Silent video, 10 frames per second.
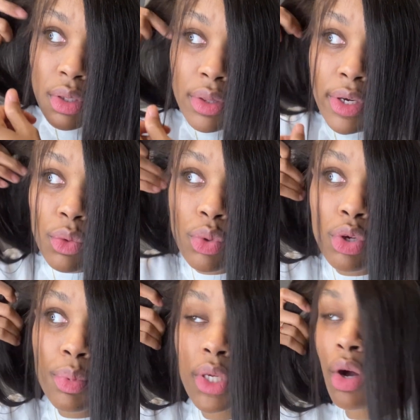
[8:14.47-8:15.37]
there will
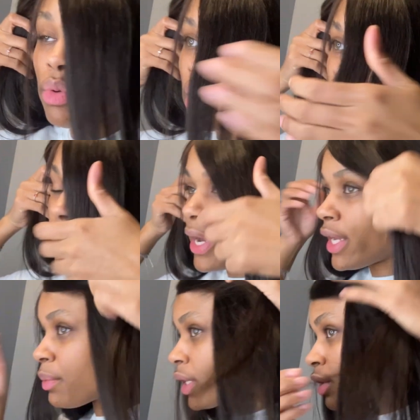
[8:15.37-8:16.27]
be, oh no, I
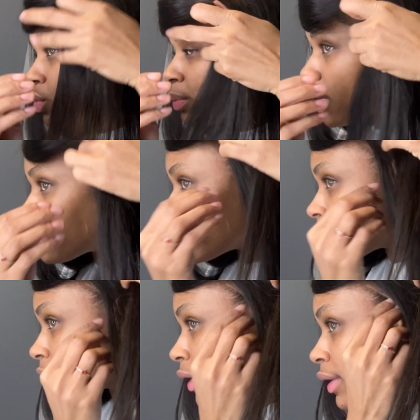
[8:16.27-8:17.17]
am gonna do a baby
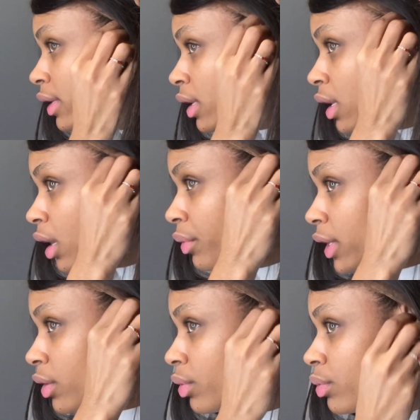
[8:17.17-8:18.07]
hair. Oh
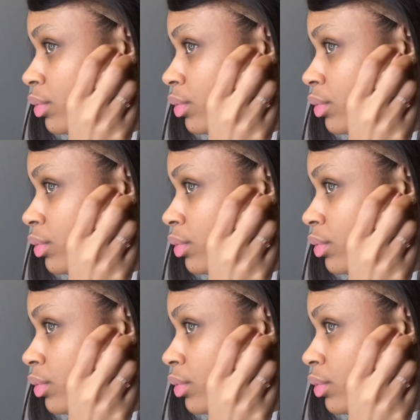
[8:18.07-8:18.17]
no,